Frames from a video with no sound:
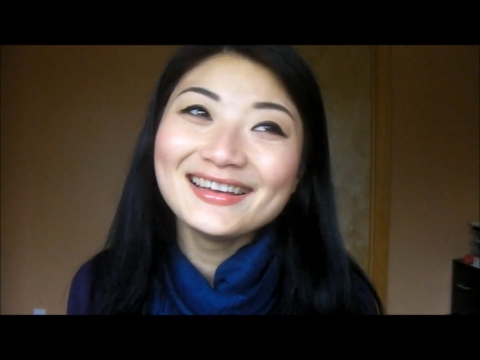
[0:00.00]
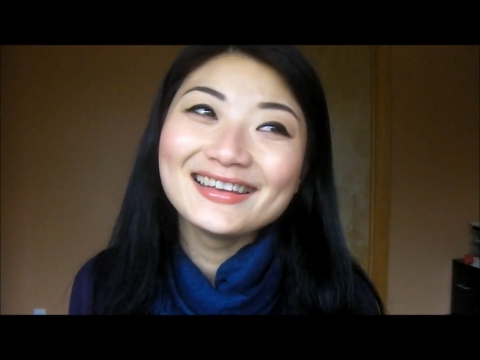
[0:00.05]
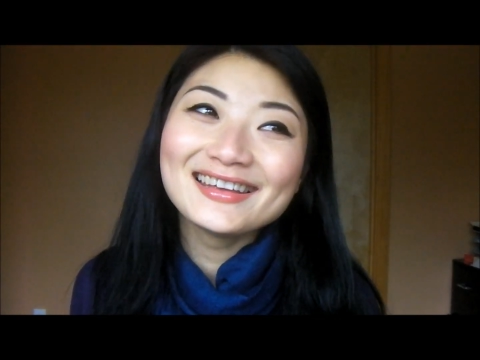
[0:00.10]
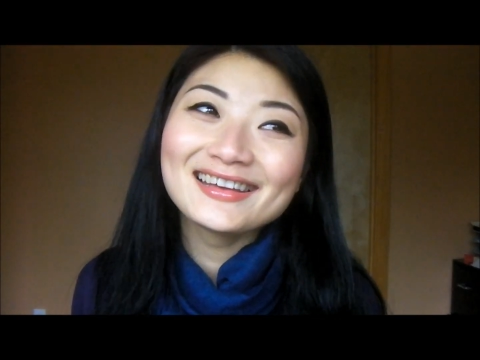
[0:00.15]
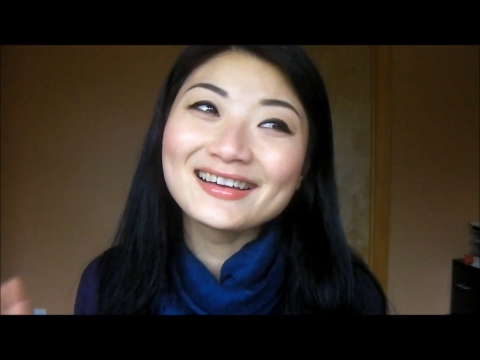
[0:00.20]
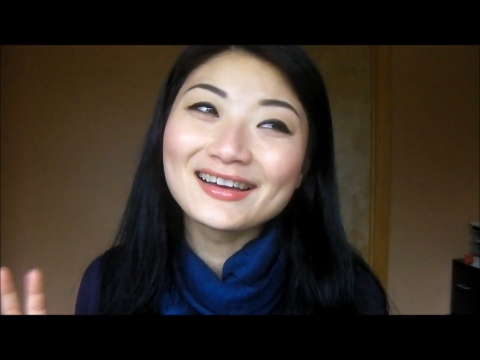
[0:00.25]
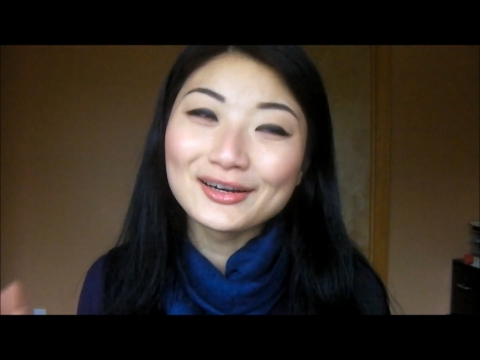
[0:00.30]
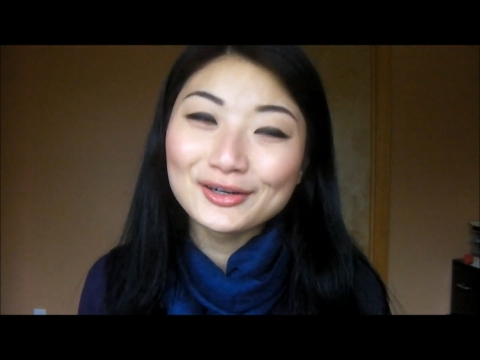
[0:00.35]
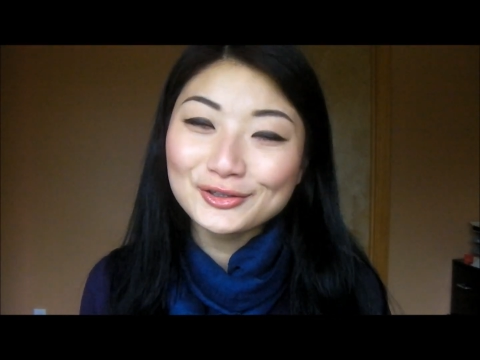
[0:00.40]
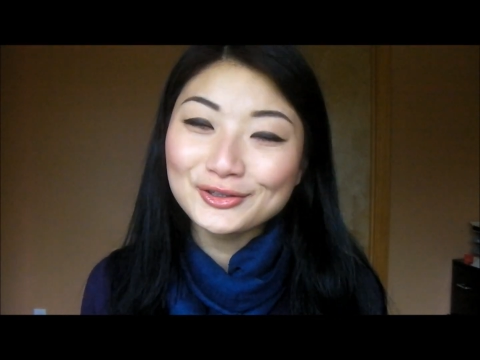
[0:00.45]

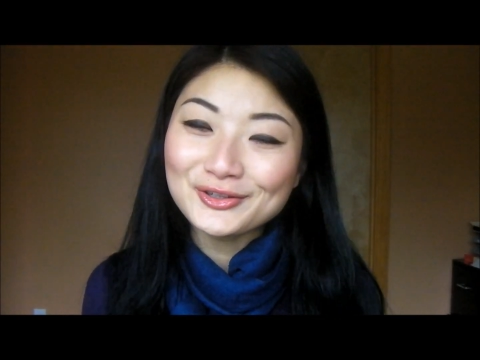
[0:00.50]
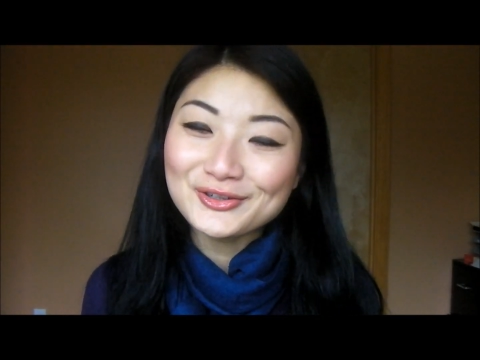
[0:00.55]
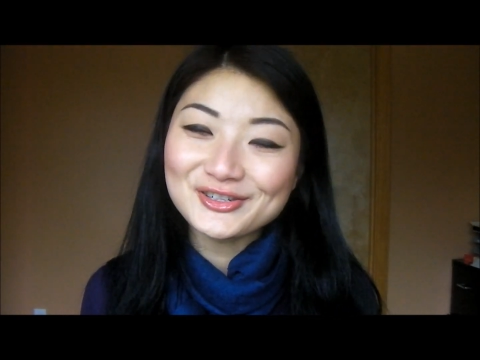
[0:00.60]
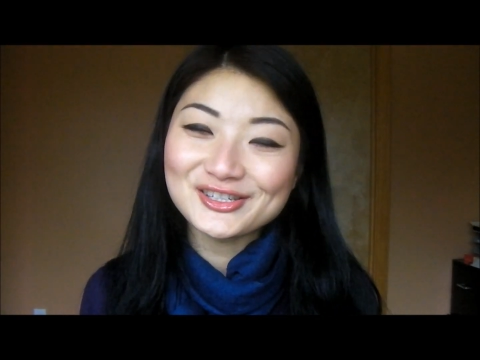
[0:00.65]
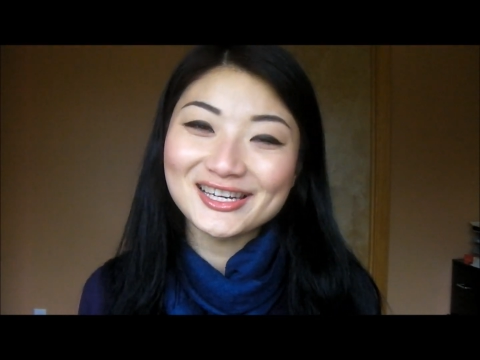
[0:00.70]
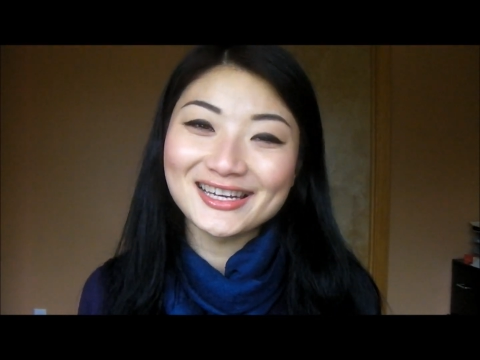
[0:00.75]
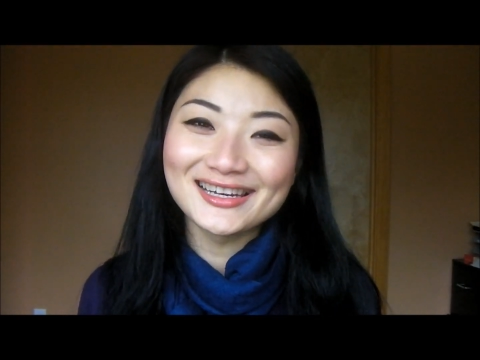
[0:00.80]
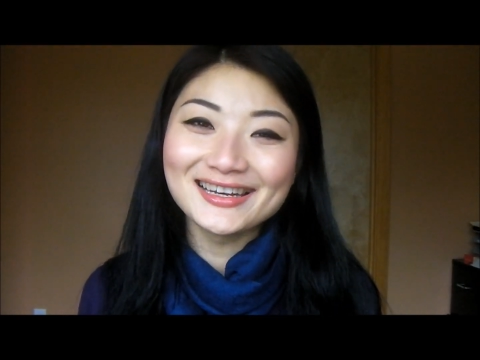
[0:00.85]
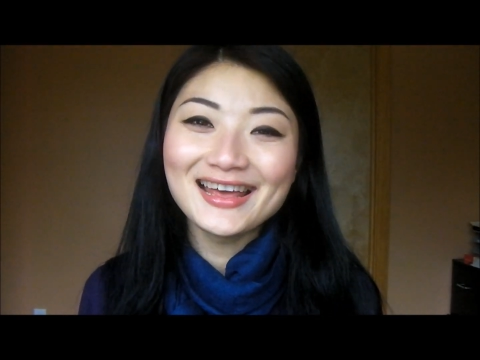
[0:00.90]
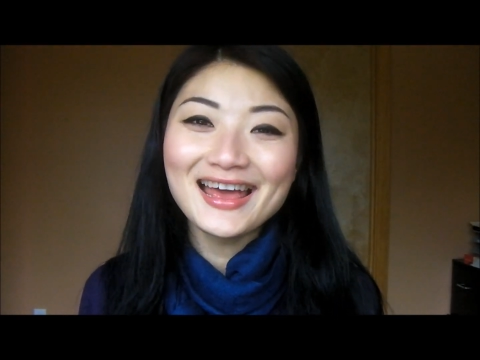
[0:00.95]
In
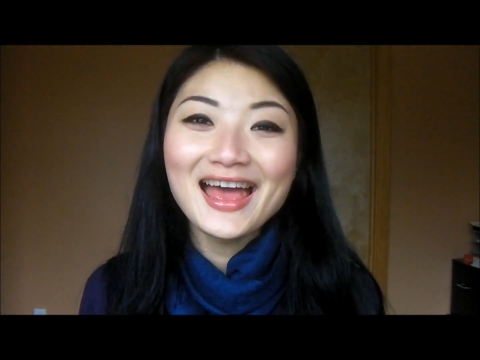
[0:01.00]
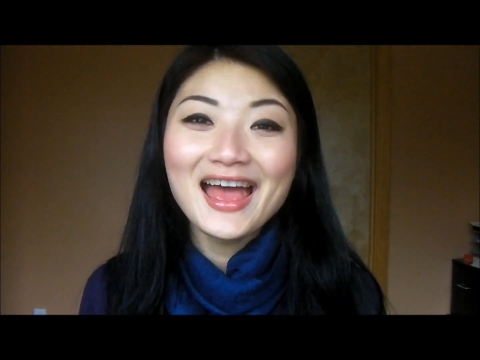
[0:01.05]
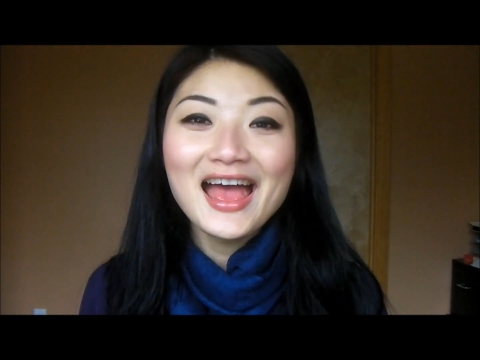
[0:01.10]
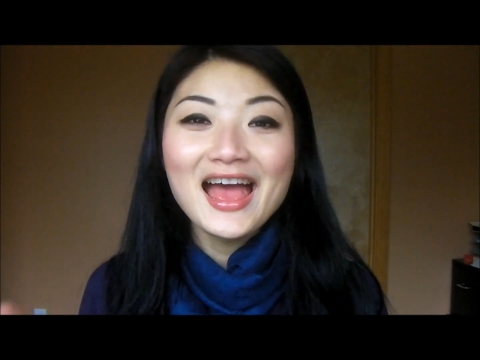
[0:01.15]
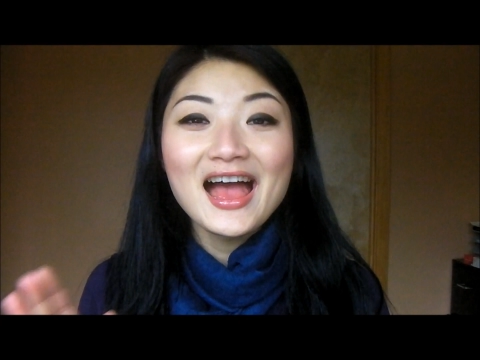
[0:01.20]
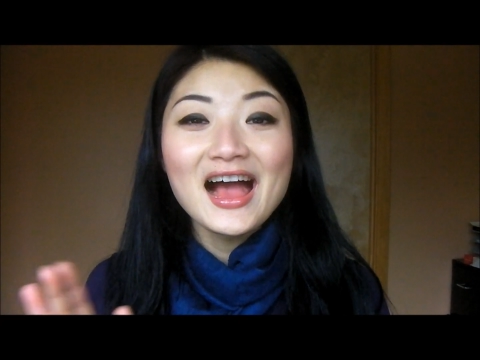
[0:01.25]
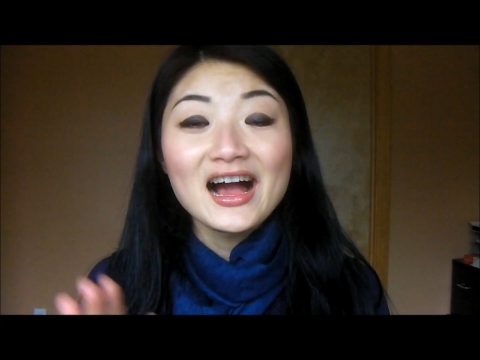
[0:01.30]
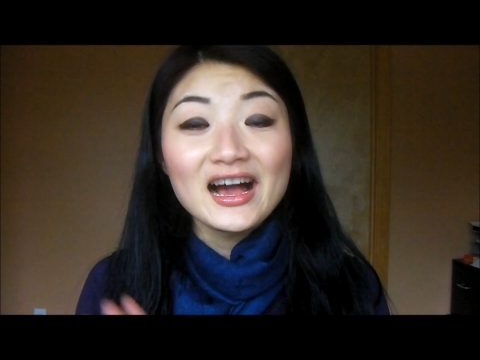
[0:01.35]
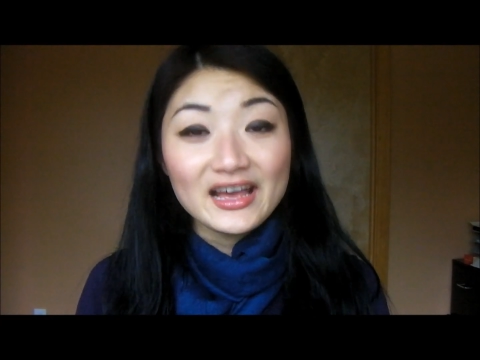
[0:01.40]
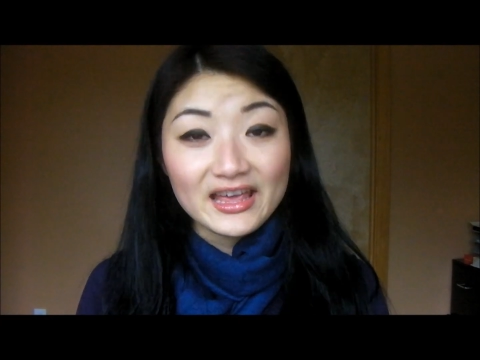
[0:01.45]
conclusion,
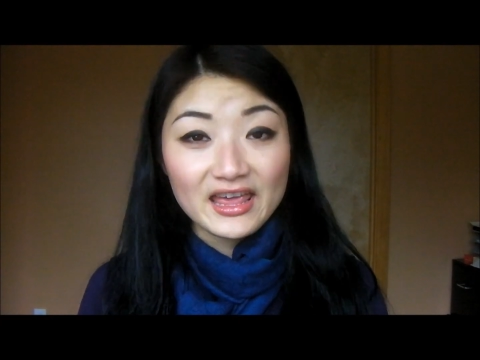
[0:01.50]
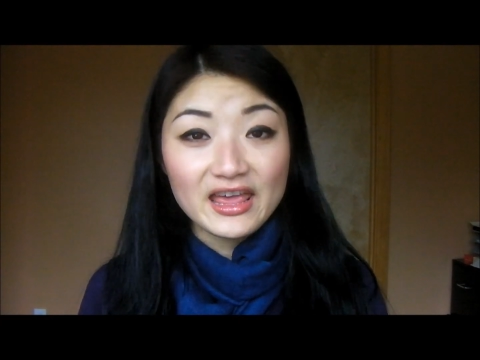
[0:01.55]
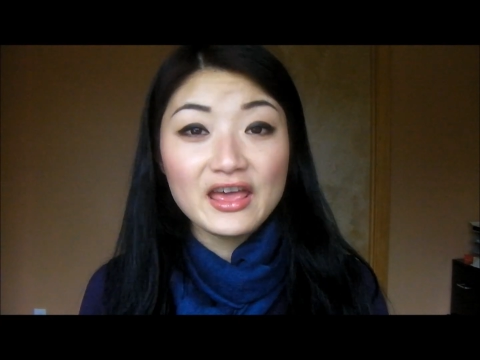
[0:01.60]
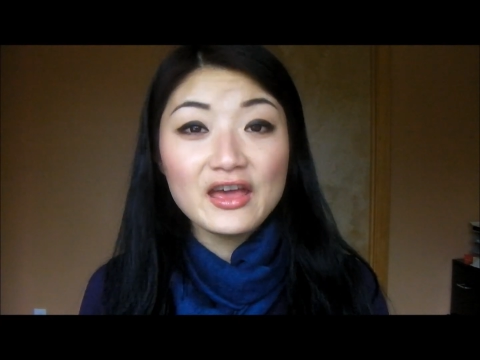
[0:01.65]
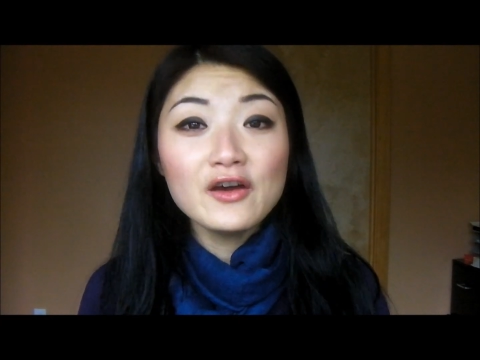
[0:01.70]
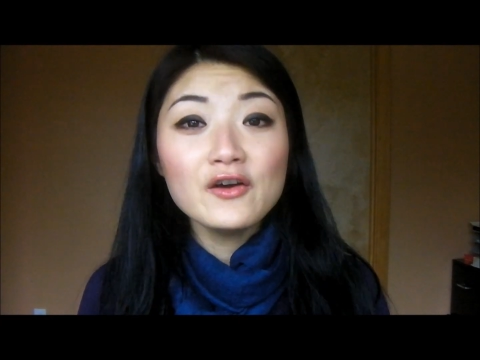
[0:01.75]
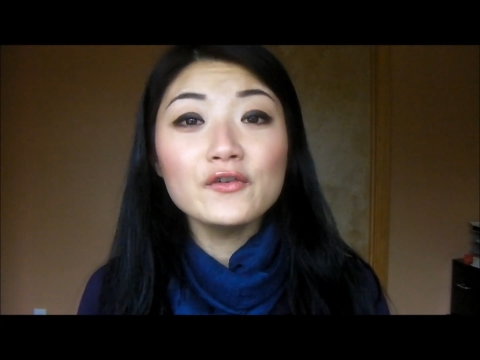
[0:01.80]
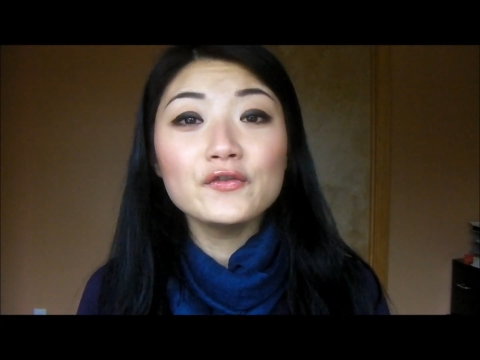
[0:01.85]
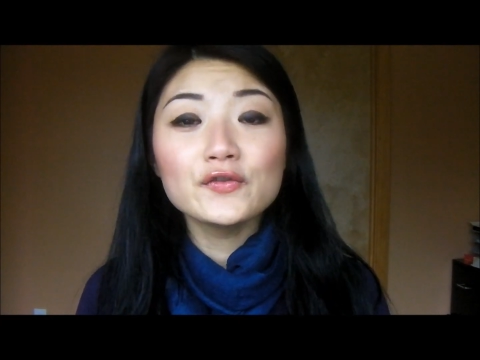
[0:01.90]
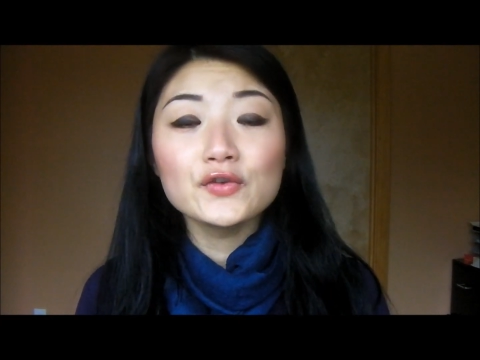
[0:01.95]

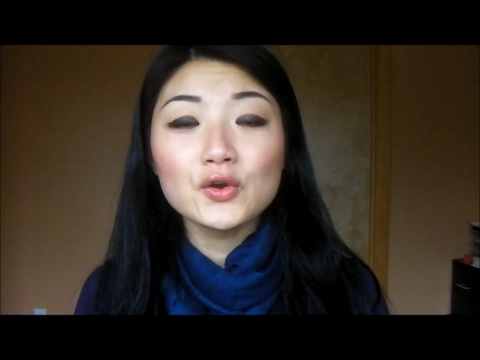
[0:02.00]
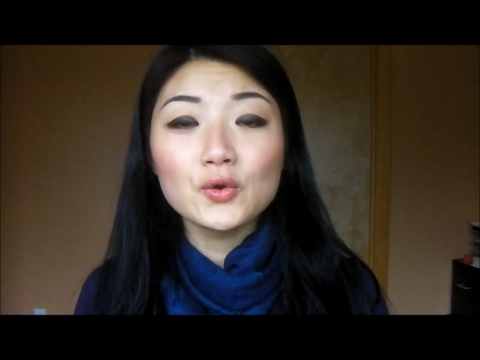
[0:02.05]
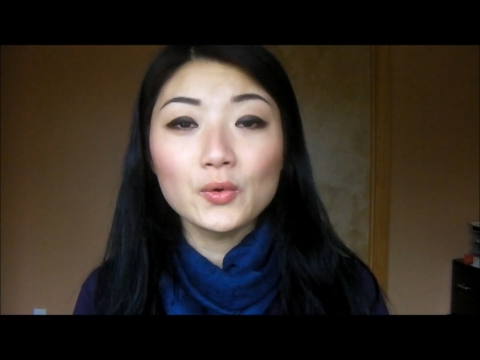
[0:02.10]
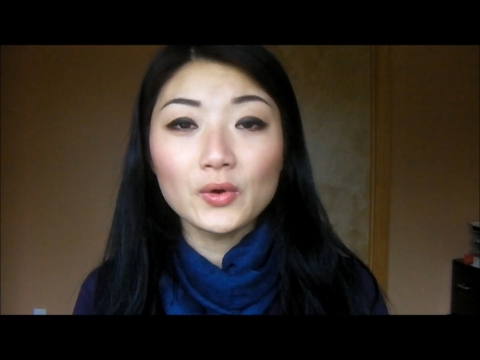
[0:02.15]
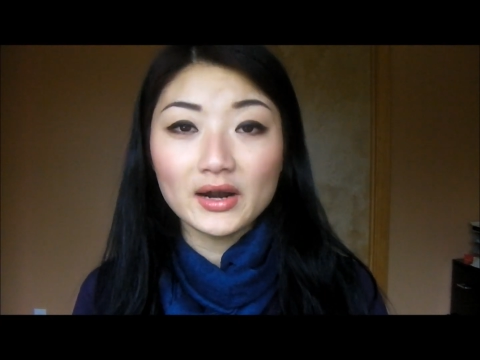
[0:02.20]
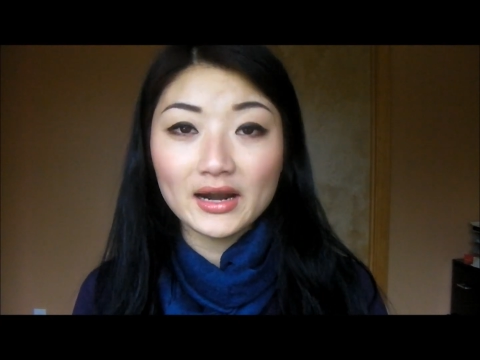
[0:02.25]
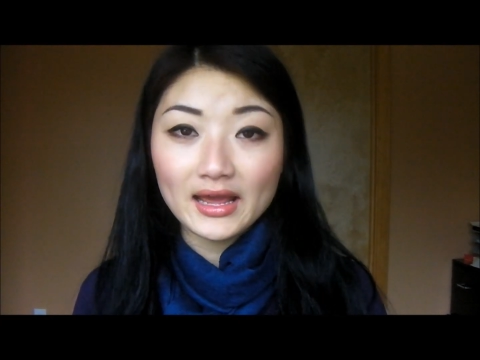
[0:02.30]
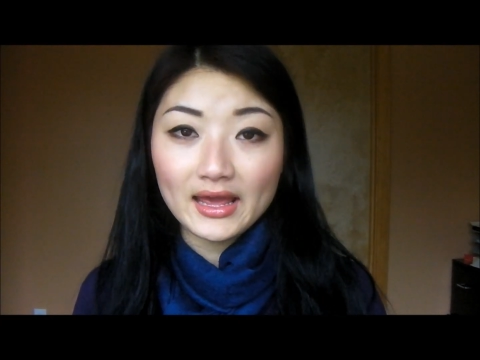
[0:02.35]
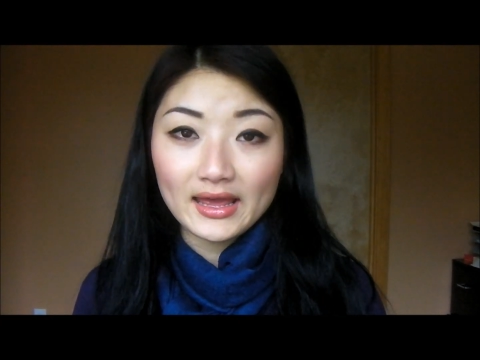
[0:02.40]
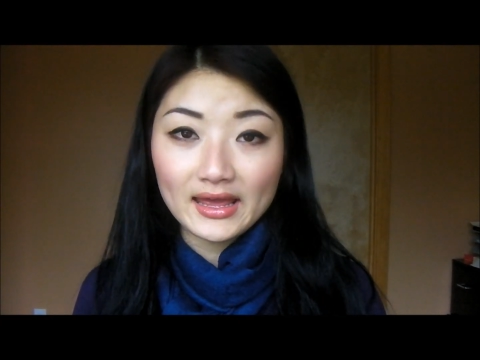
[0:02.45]
if you
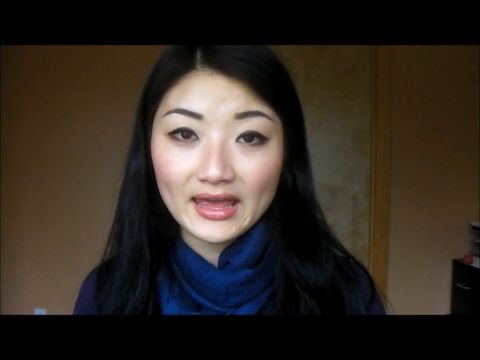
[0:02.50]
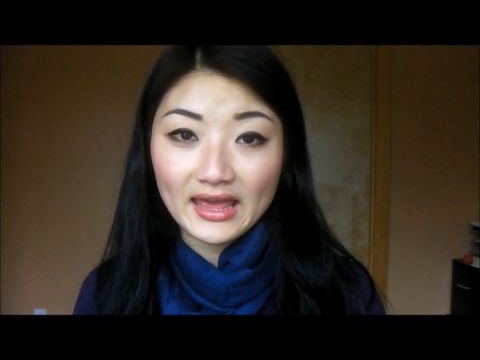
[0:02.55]
were